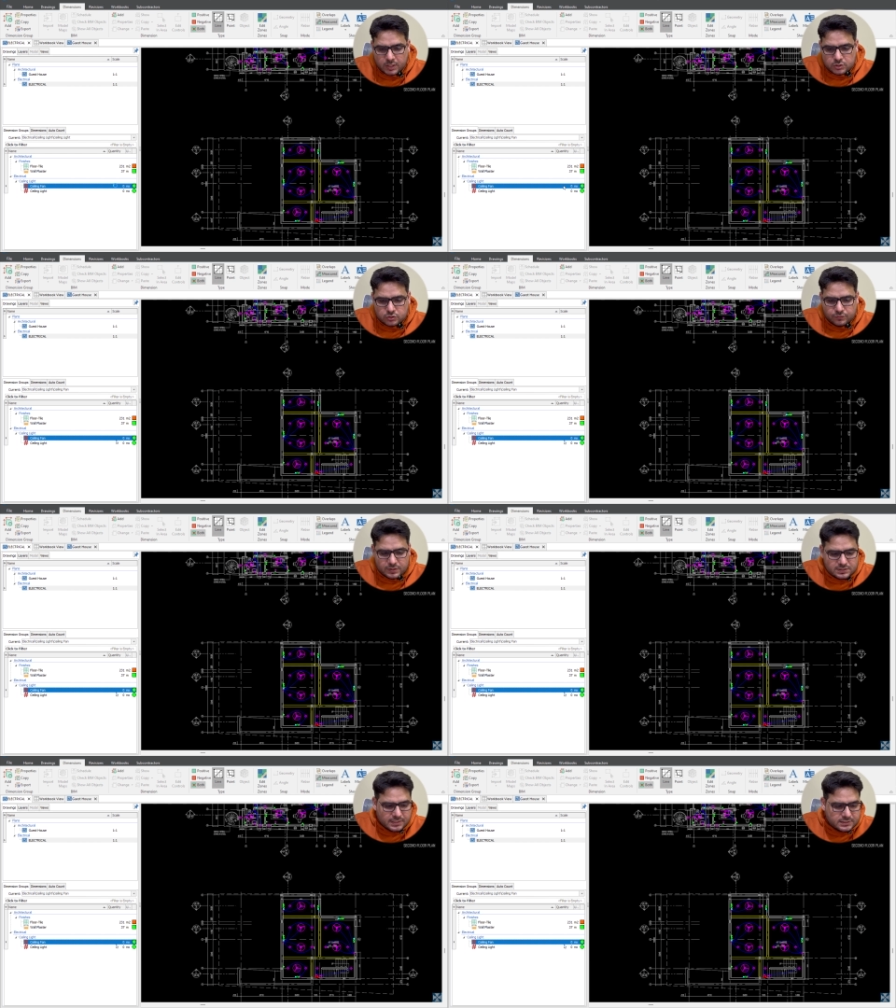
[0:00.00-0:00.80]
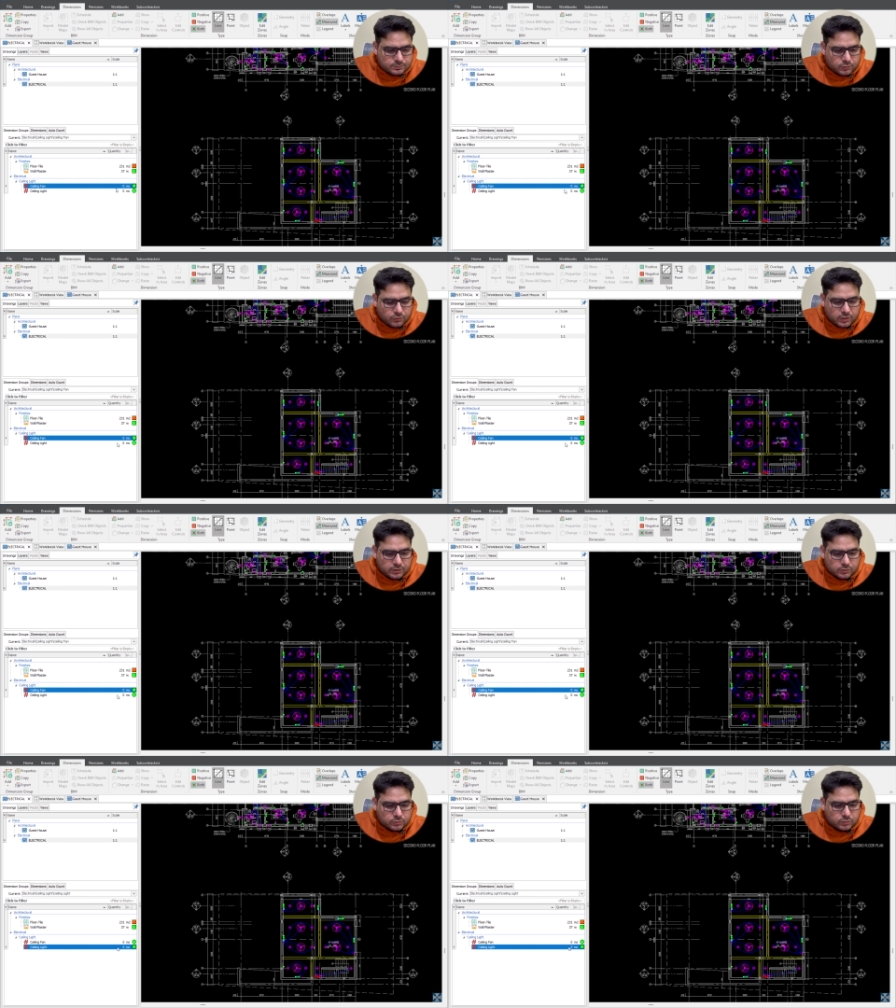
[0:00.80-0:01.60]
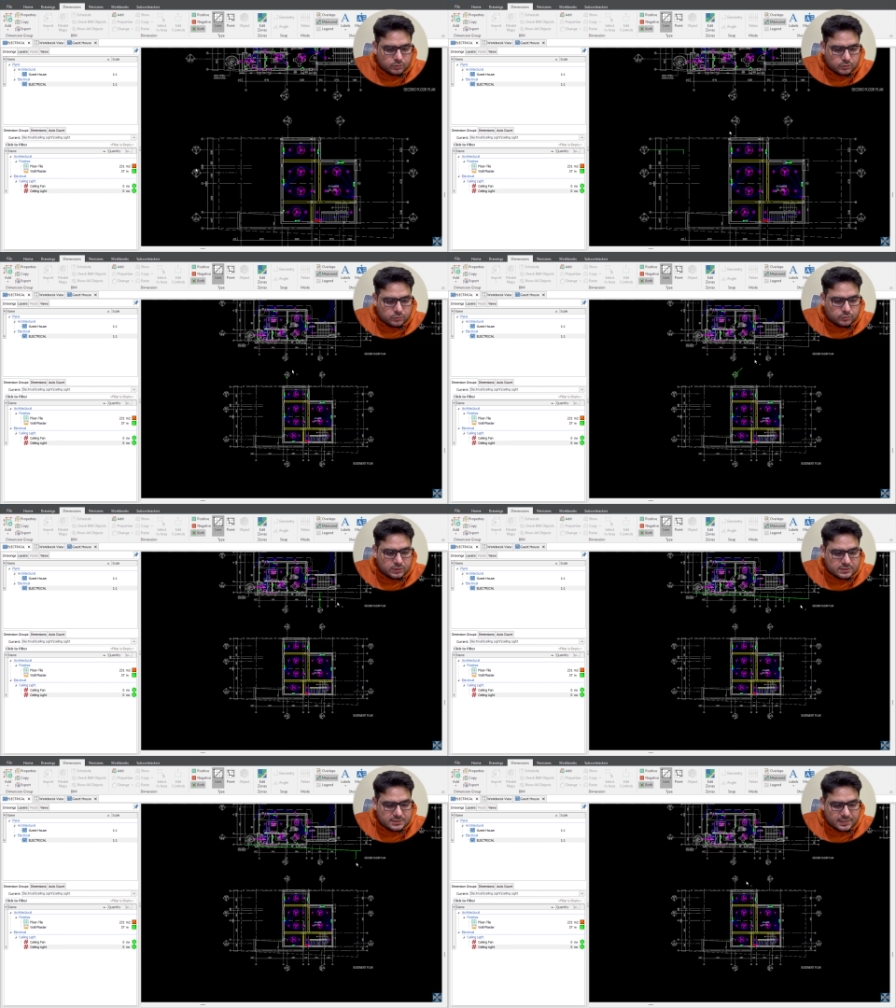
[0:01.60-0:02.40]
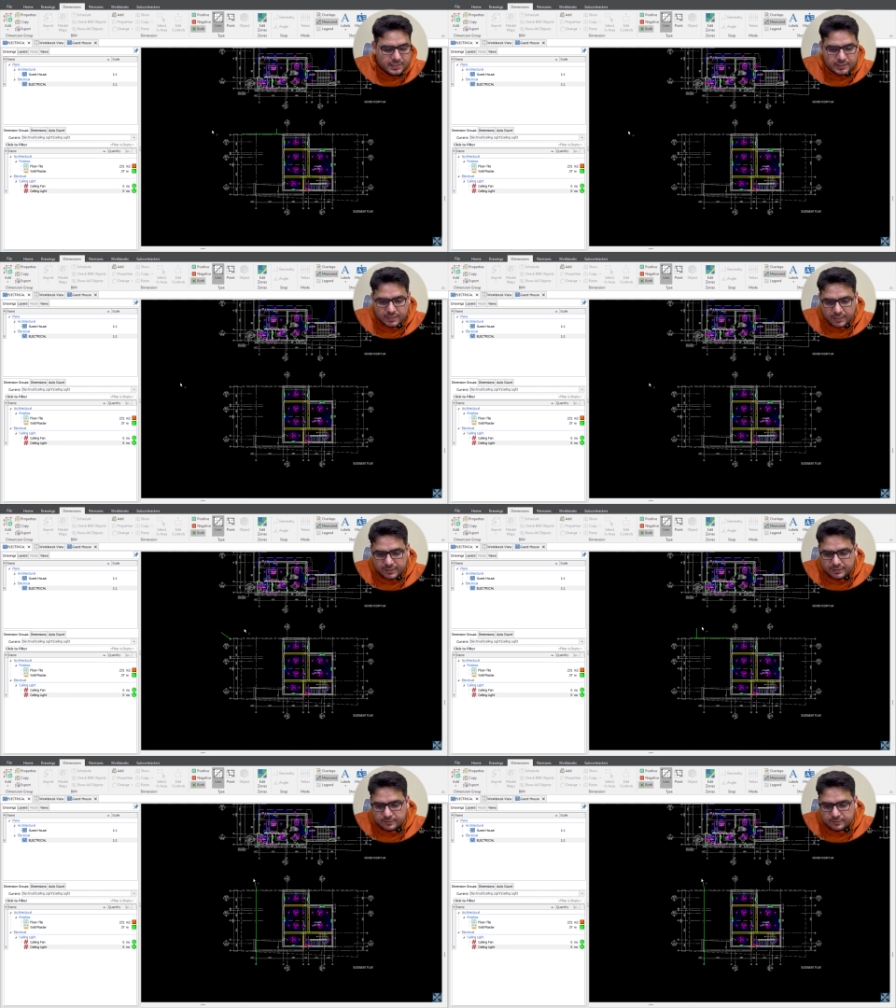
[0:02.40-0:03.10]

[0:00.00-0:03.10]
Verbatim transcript: So first let's move on to do the ceiling light.